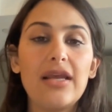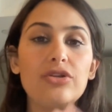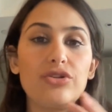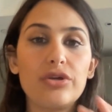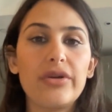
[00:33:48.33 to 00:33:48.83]

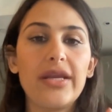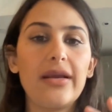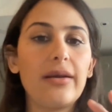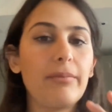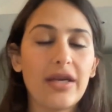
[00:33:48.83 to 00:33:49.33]
during
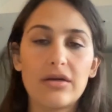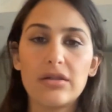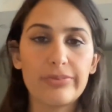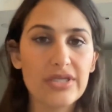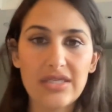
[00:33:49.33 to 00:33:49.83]
medical
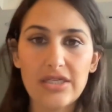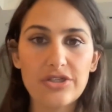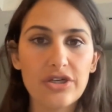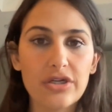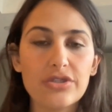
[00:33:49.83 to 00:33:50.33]

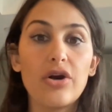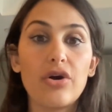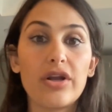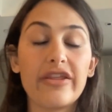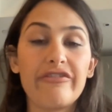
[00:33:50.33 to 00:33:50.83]
procedures
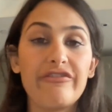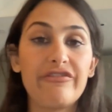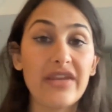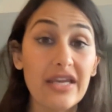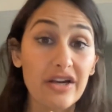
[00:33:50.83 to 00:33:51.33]
or the
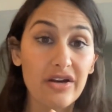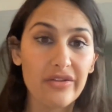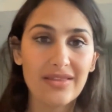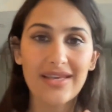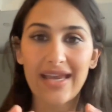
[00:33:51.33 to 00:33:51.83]
fear
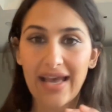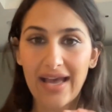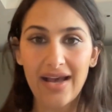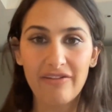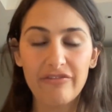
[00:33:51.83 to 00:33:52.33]
that they
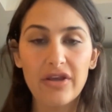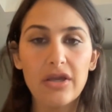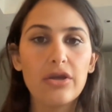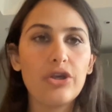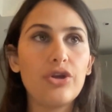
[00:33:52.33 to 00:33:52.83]
have
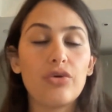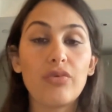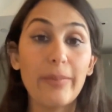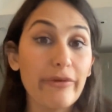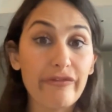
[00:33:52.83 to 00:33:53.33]

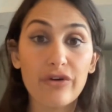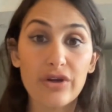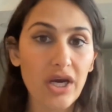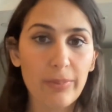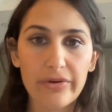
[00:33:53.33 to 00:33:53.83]
right before
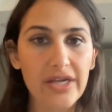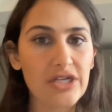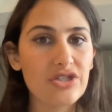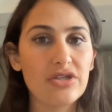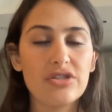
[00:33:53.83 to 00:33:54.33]
the operation.